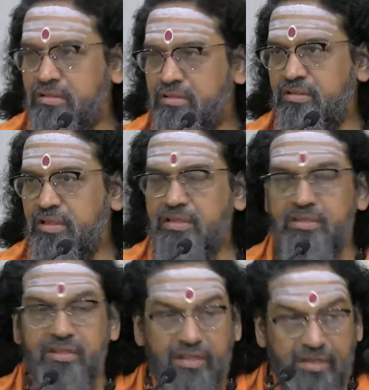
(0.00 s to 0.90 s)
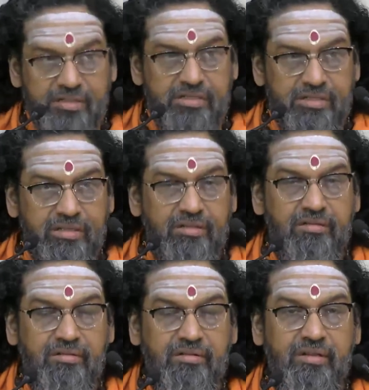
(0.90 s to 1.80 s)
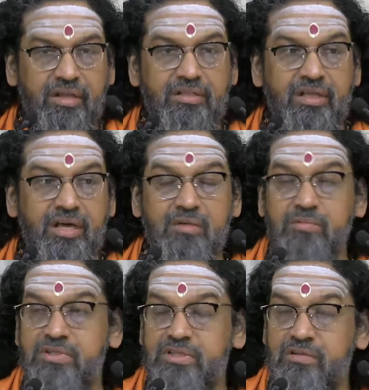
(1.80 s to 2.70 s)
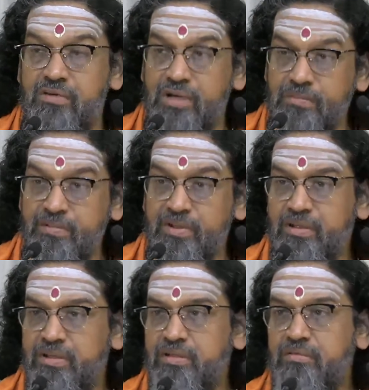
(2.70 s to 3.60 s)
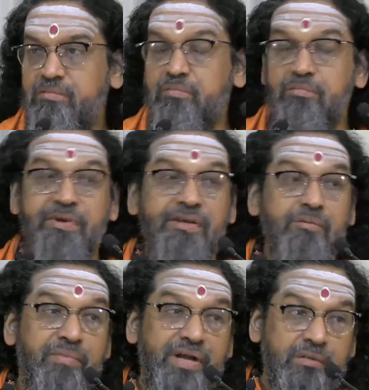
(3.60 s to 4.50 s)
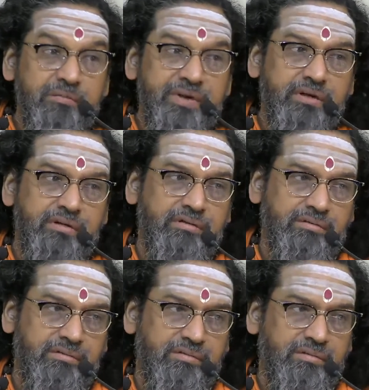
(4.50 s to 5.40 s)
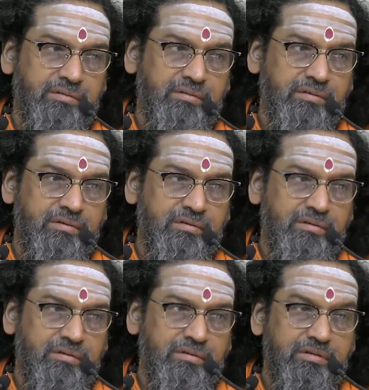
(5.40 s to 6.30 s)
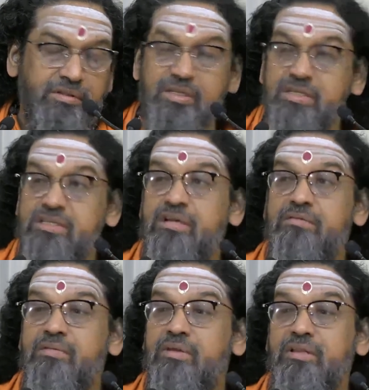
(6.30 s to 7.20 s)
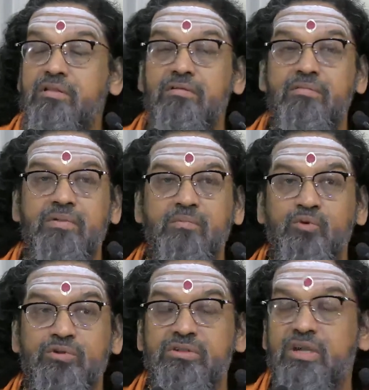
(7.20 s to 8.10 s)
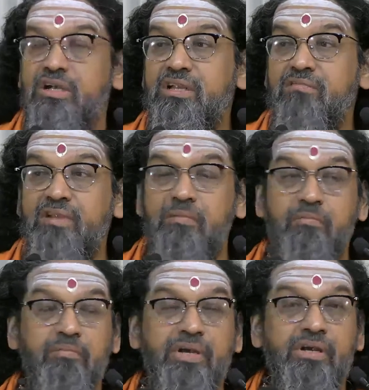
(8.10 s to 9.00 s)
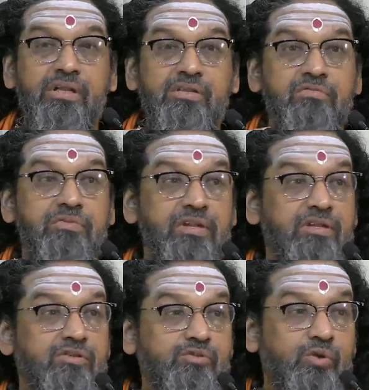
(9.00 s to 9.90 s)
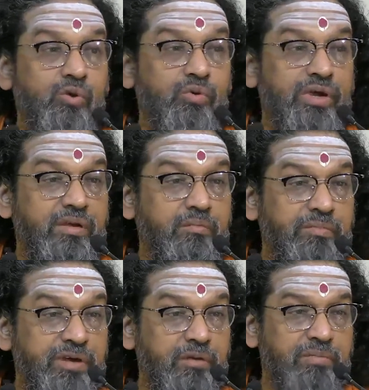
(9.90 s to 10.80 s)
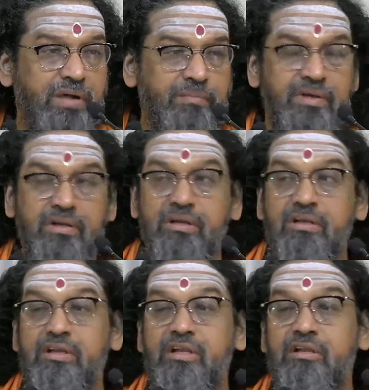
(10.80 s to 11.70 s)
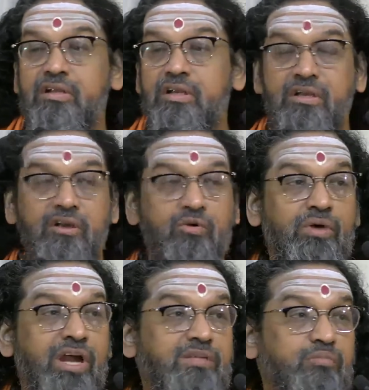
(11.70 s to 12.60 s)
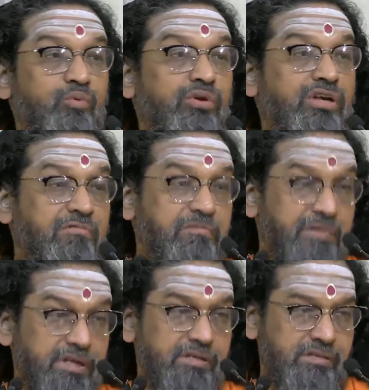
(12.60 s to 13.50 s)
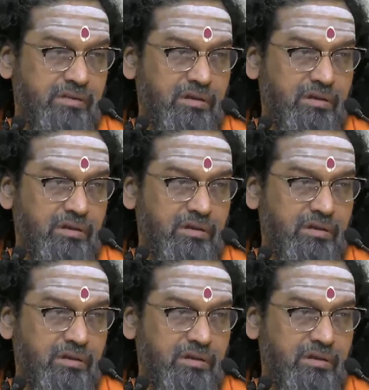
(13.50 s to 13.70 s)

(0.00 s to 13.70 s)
And dharma is developed bit by bit. This is any emotional development is very slow and bit by bit. It requires more toughness.